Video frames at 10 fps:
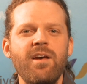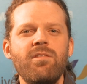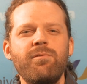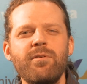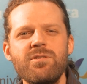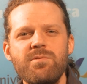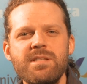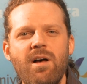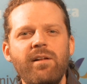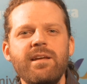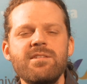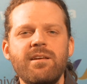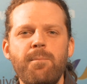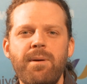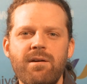The first result is a
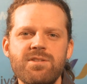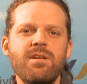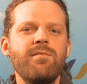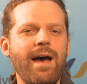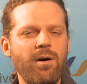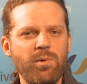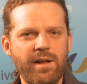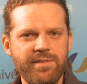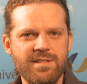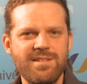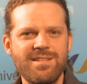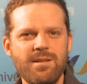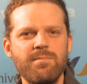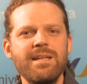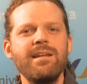comparison of how well the
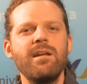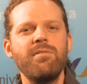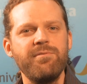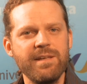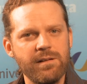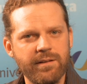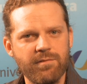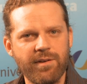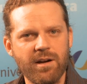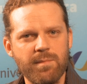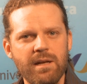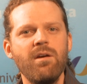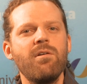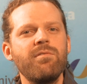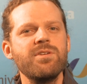system did in a field environment
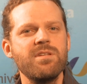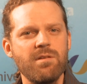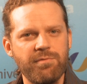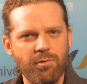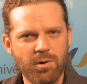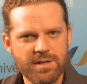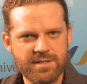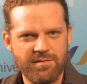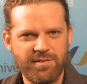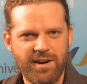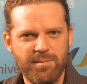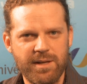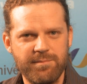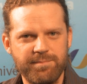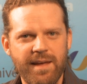versus a forest
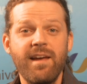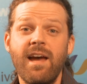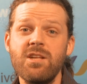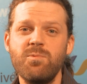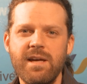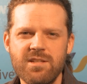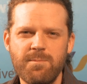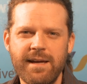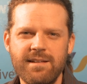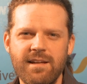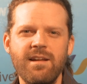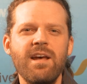environment. As we expected,